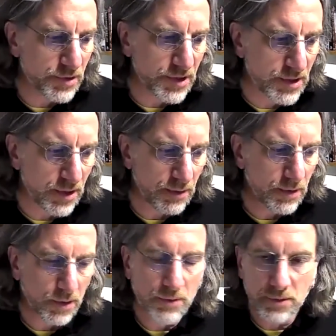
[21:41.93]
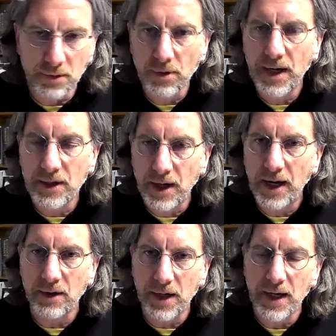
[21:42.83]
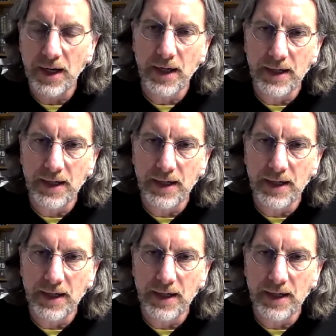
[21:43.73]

just the greater area.